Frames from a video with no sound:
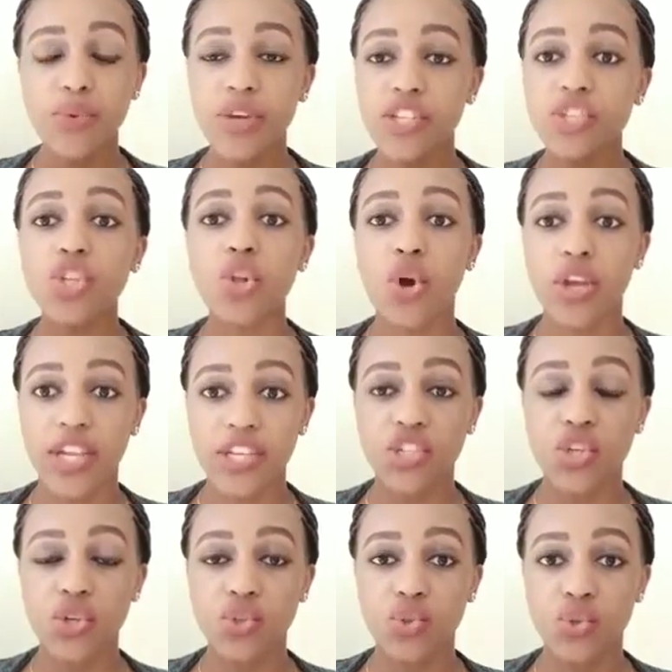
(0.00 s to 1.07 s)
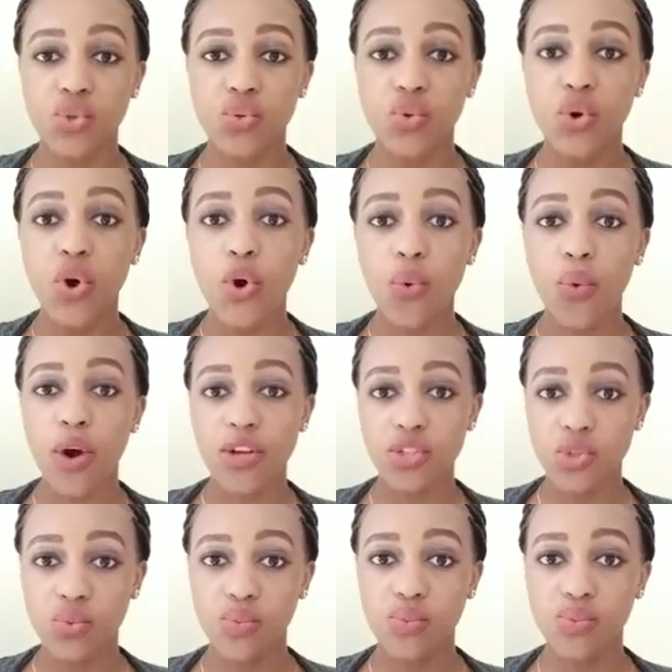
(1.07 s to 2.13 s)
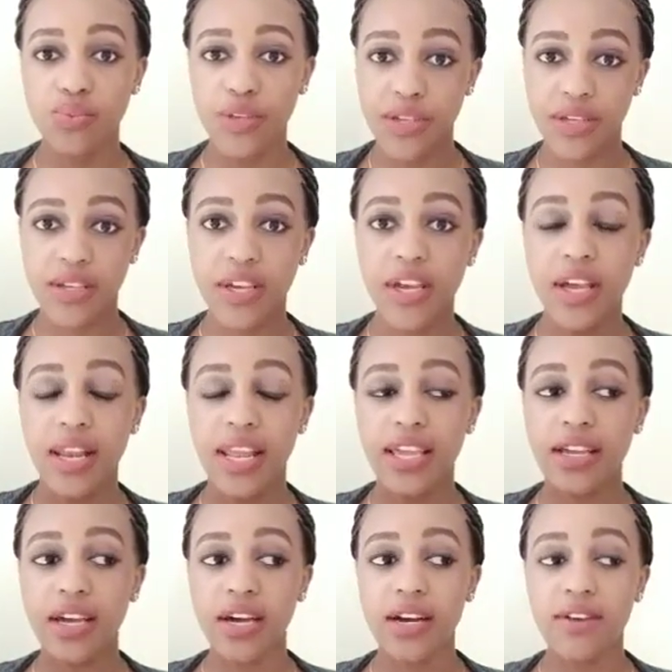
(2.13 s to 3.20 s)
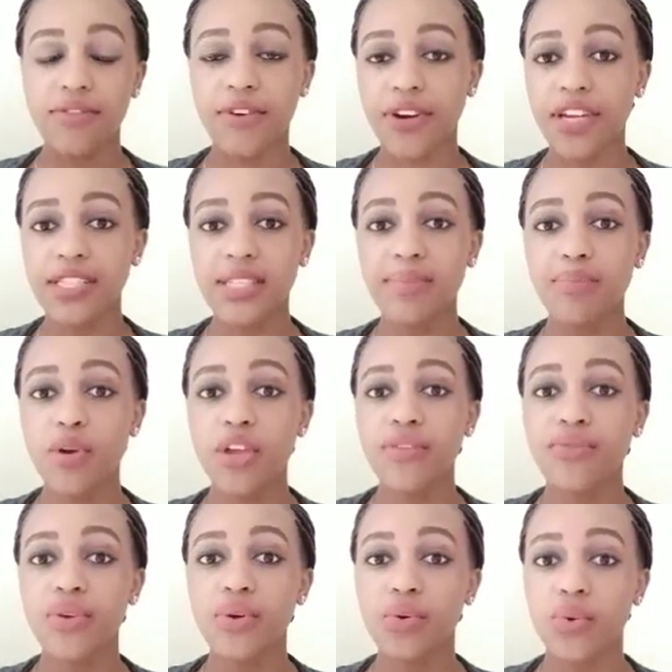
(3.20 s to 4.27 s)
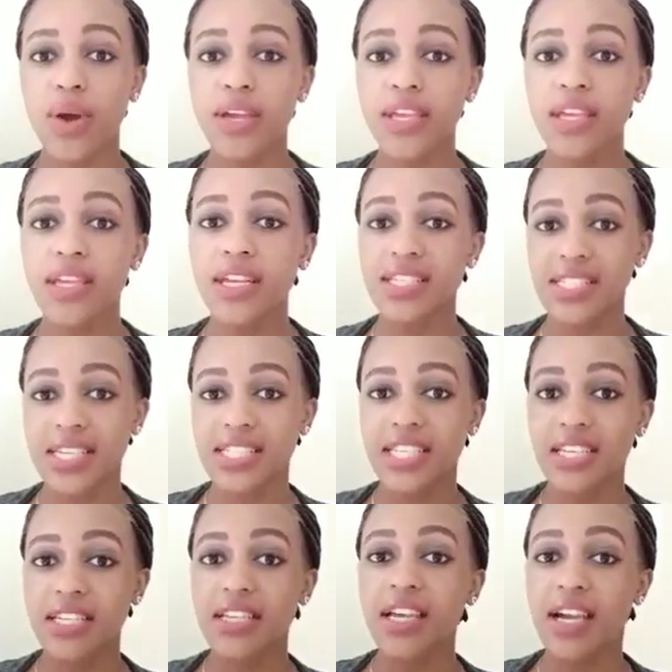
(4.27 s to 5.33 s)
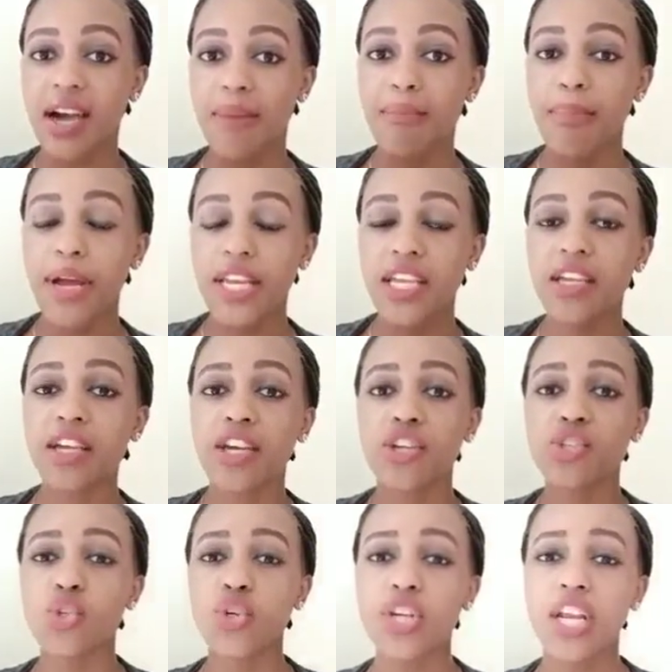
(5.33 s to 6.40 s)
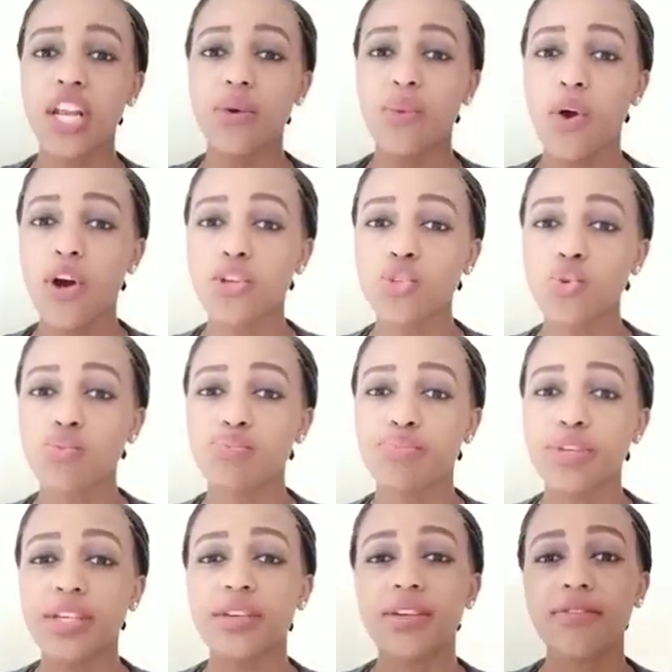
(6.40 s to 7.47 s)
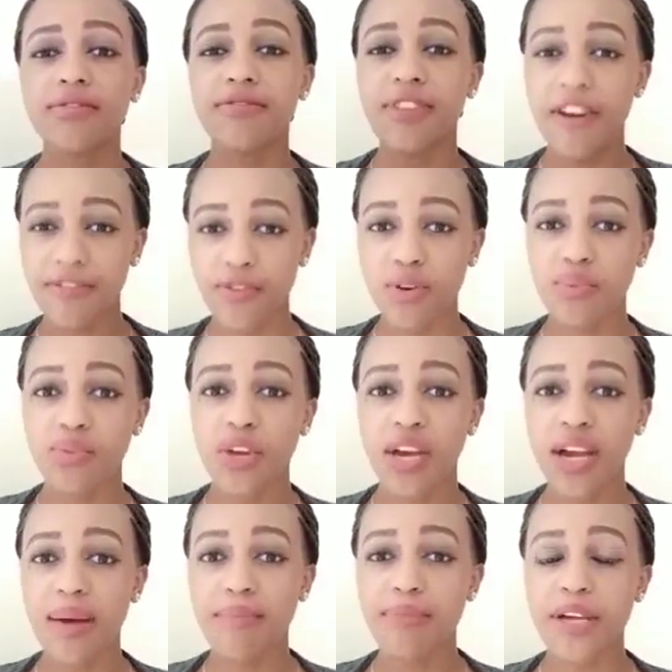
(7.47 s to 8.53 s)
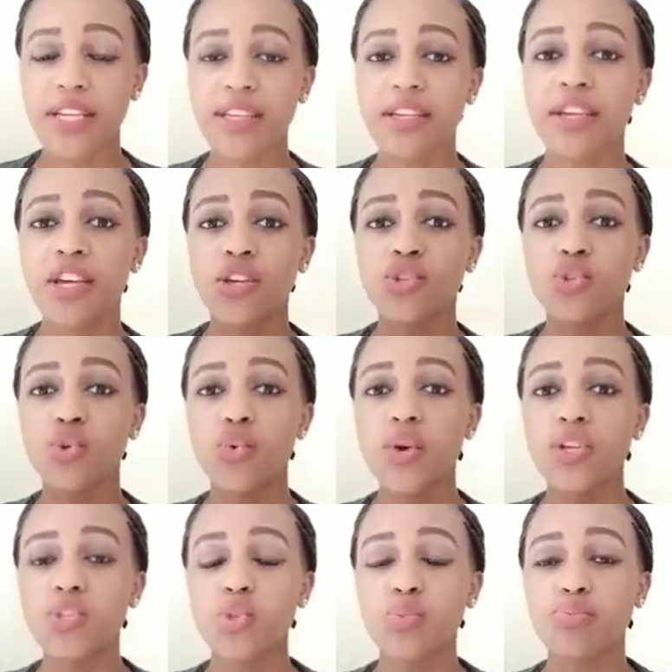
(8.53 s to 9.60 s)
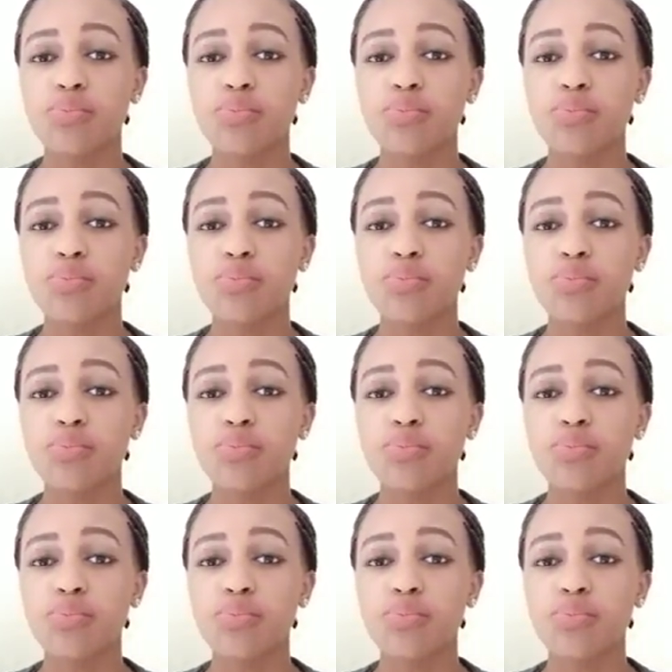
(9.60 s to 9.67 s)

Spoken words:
which location do you want to be. Like for example, if you're working in a certain company, do you really want to be far from your company? Do you want to